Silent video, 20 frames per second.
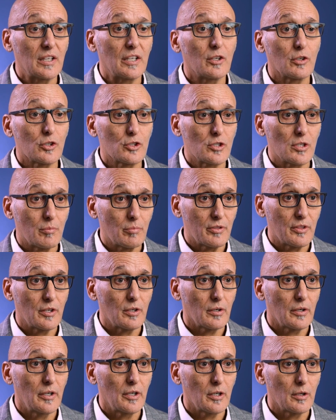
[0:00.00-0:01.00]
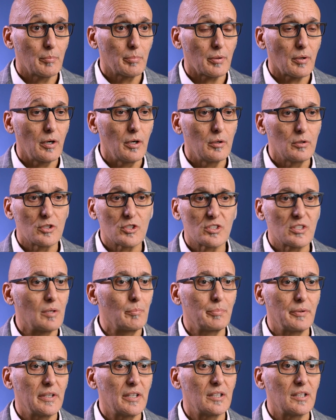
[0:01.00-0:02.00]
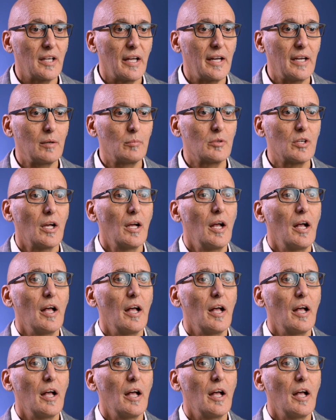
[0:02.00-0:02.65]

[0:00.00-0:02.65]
leadership theory or approach simply claimed,